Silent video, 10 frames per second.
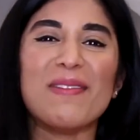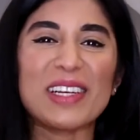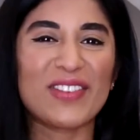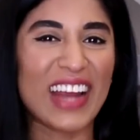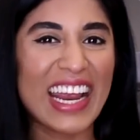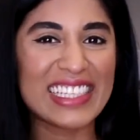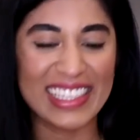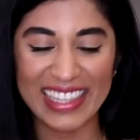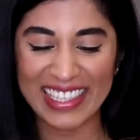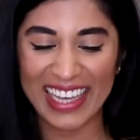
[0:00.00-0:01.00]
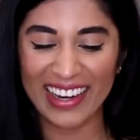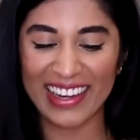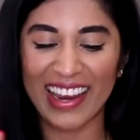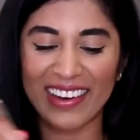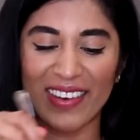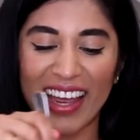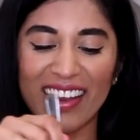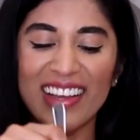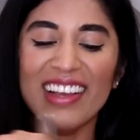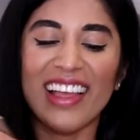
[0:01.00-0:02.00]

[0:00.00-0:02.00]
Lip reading: much for acing the technique, okay?